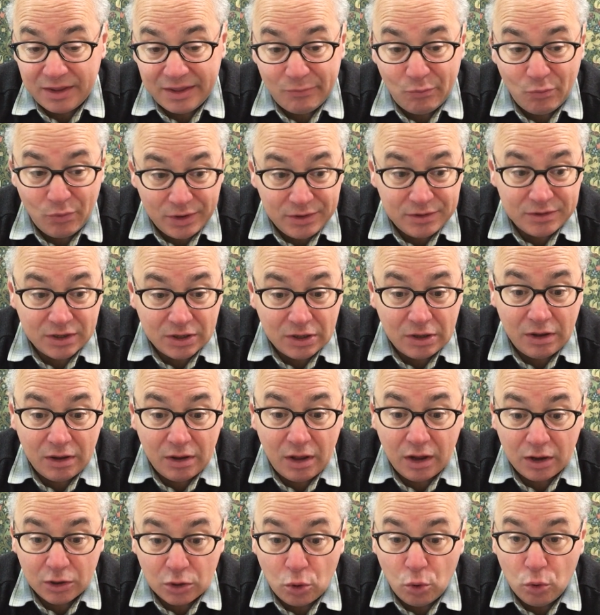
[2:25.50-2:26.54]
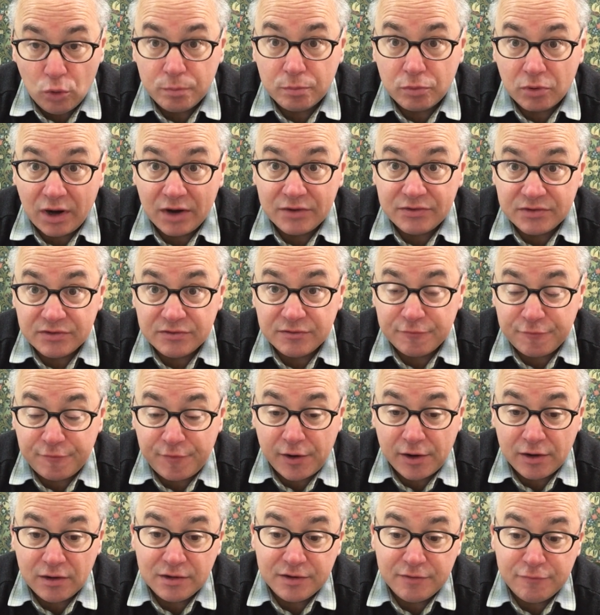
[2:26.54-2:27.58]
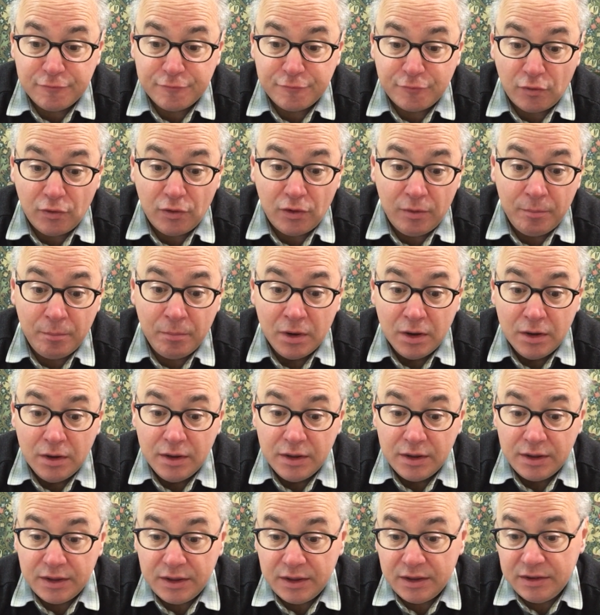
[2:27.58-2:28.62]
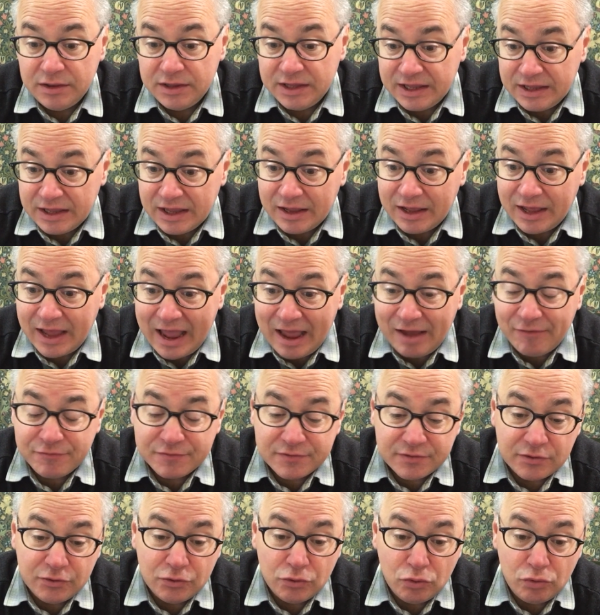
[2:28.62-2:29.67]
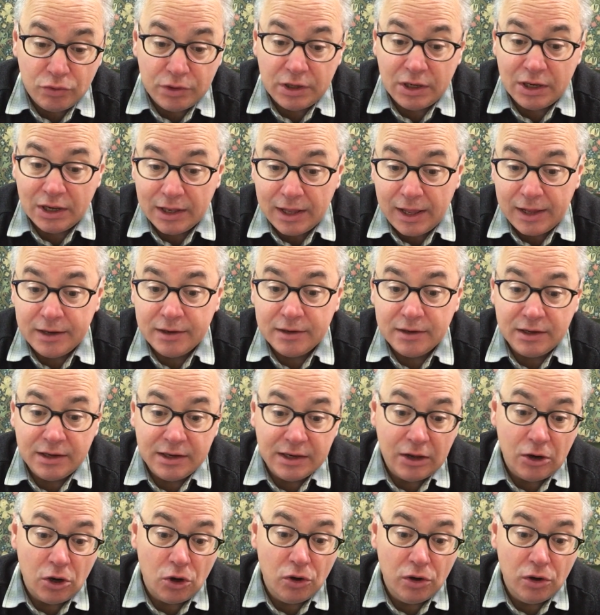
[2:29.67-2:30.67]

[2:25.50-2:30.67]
when a gold price is fairly firm in the afternoon in London,